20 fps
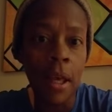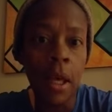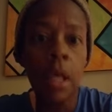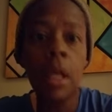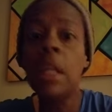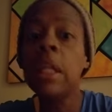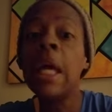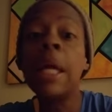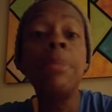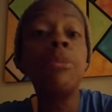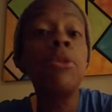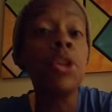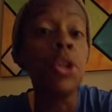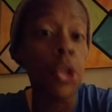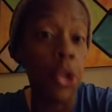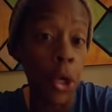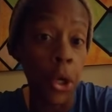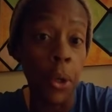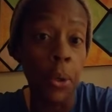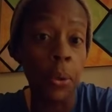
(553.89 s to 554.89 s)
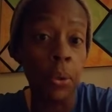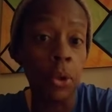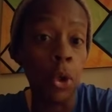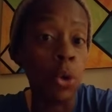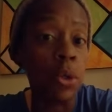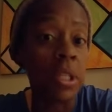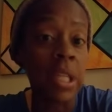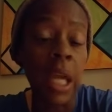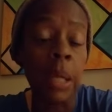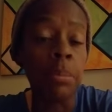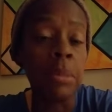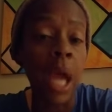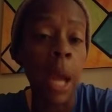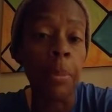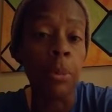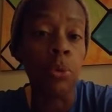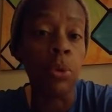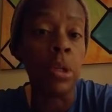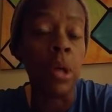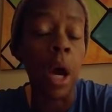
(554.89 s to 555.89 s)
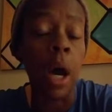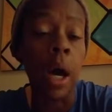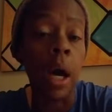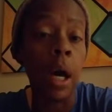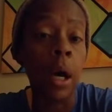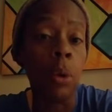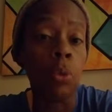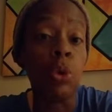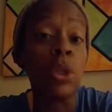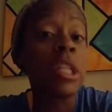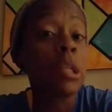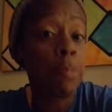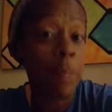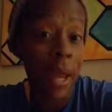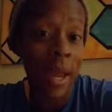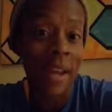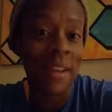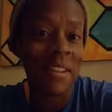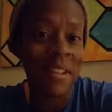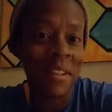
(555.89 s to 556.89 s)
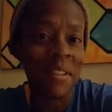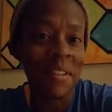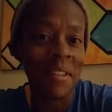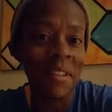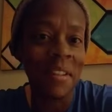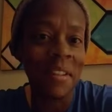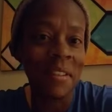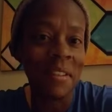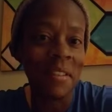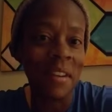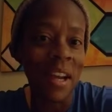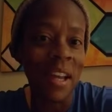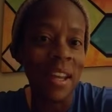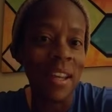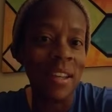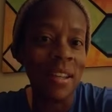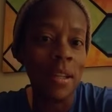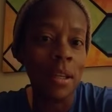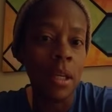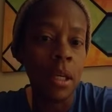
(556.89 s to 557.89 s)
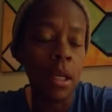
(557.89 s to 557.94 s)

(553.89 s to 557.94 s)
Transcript: claim to know those same type of uh, respect, right?